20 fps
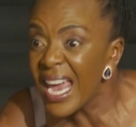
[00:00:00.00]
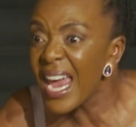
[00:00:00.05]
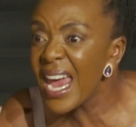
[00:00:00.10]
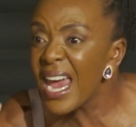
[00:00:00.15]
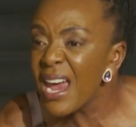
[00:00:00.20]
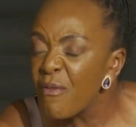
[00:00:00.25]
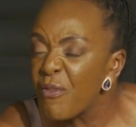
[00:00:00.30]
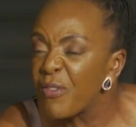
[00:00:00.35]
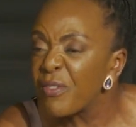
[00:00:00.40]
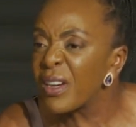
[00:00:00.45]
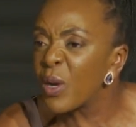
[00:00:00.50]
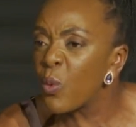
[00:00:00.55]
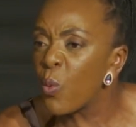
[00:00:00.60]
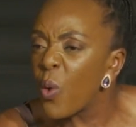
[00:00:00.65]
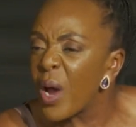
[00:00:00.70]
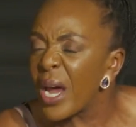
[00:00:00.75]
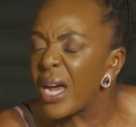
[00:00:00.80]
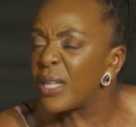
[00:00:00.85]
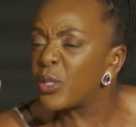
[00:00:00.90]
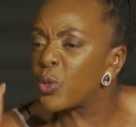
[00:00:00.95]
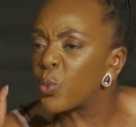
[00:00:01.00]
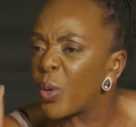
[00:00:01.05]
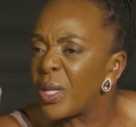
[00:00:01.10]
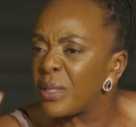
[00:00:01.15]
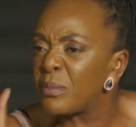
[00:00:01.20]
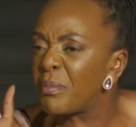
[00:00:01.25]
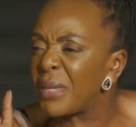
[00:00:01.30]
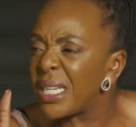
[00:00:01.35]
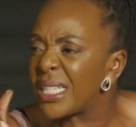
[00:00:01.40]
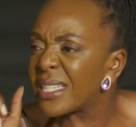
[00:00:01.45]
Every word
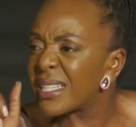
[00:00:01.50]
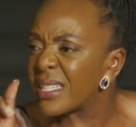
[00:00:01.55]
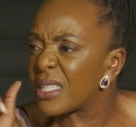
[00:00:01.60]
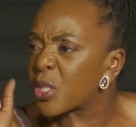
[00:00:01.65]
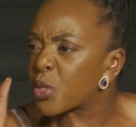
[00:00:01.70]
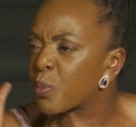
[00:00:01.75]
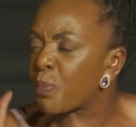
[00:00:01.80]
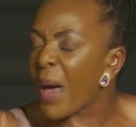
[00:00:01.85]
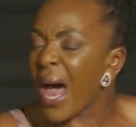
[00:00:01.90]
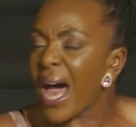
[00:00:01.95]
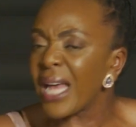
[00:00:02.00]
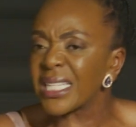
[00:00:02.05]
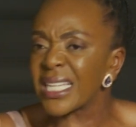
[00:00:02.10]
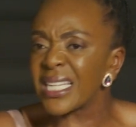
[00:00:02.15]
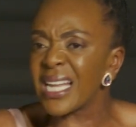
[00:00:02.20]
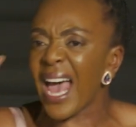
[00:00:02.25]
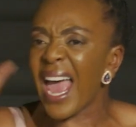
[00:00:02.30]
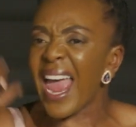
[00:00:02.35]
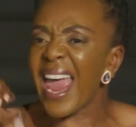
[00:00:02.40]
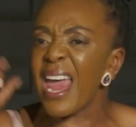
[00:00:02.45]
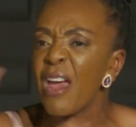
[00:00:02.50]
will meet its partner.